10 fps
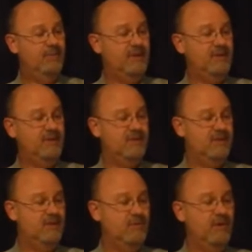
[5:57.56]
because,
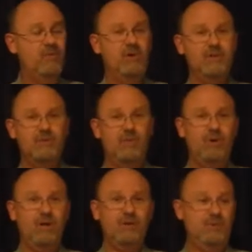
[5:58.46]
we want the
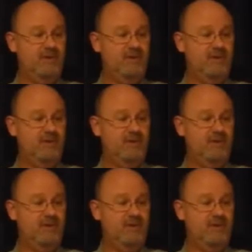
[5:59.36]
water